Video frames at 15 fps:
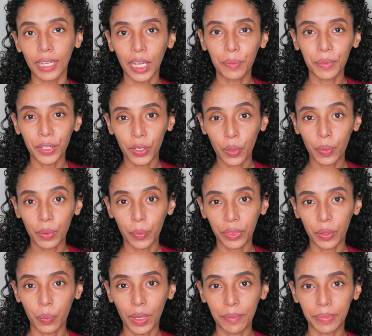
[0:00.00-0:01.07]
Now I'm gonna go in with
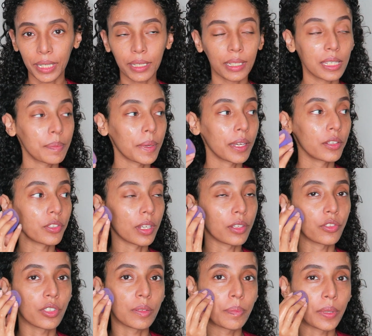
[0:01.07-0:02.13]
a wet blending sponge
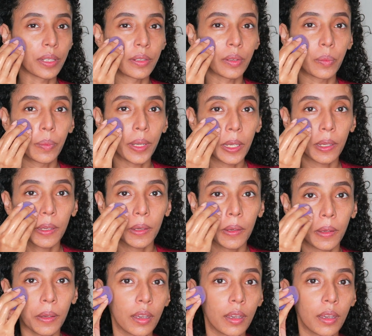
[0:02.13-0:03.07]
and just blend away.